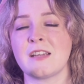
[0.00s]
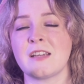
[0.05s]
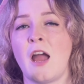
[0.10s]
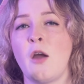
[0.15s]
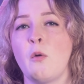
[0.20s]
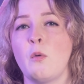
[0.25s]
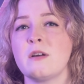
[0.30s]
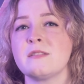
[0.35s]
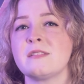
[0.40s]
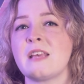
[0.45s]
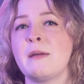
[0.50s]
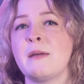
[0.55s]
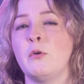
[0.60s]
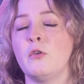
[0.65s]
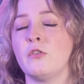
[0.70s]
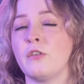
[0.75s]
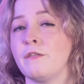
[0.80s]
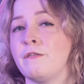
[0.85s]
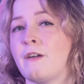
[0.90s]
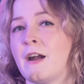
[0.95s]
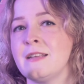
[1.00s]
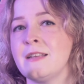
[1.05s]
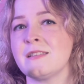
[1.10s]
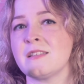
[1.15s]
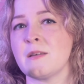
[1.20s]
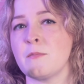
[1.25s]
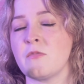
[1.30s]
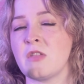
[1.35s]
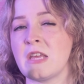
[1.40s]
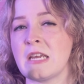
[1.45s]
I was able to find
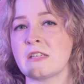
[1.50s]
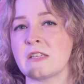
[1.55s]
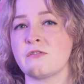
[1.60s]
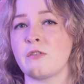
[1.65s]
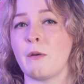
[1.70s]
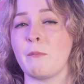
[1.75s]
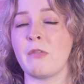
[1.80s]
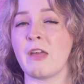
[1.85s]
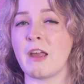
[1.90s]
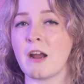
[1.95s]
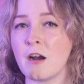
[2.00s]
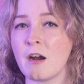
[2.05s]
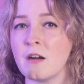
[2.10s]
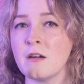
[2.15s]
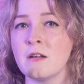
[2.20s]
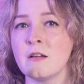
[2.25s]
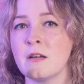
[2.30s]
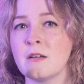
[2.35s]
some things from there.